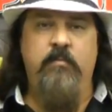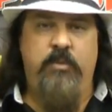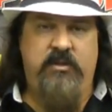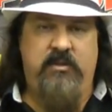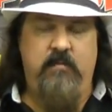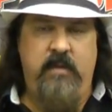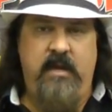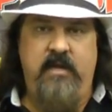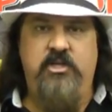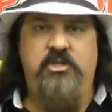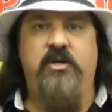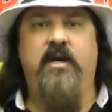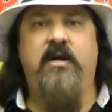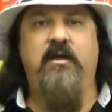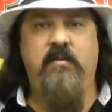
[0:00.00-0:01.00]
But the main
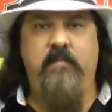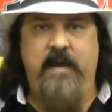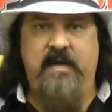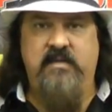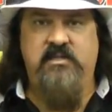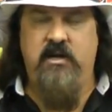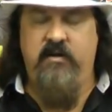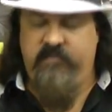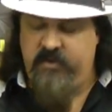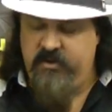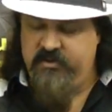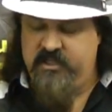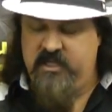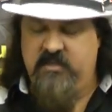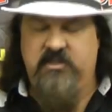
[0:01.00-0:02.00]
trick on the mass
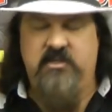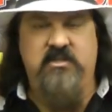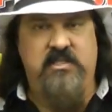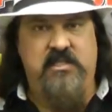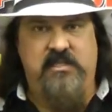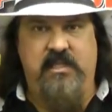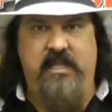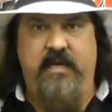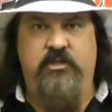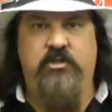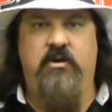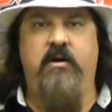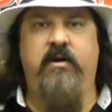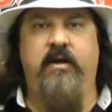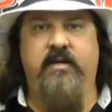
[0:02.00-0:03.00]
airflow sensors is
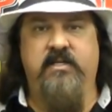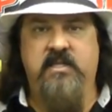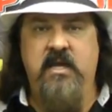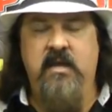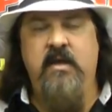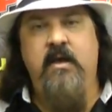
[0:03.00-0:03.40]
electronics.